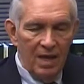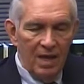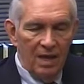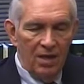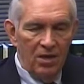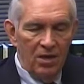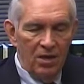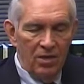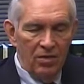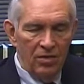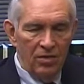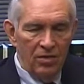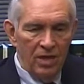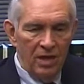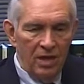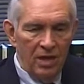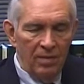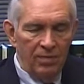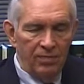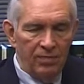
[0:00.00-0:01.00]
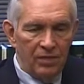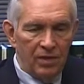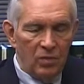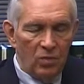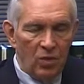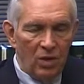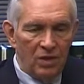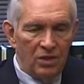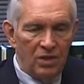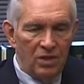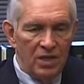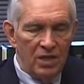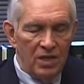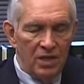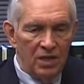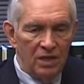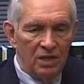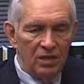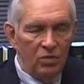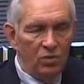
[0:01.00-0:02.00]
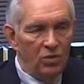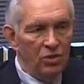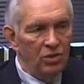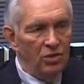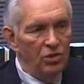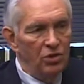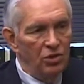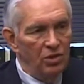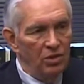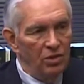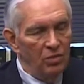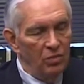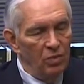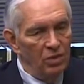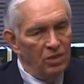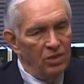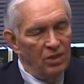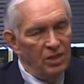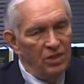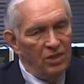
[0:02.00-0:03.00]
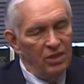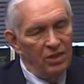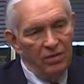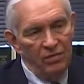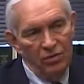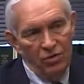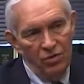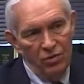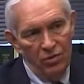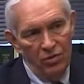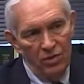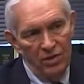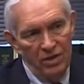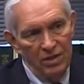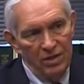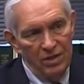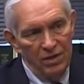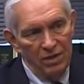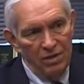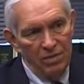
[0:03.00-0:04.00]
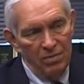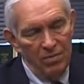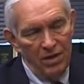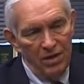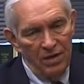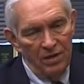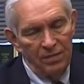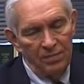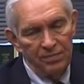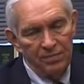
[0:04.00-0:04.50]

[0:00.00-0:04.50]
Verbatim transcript: And the other thing was the civil jury system here.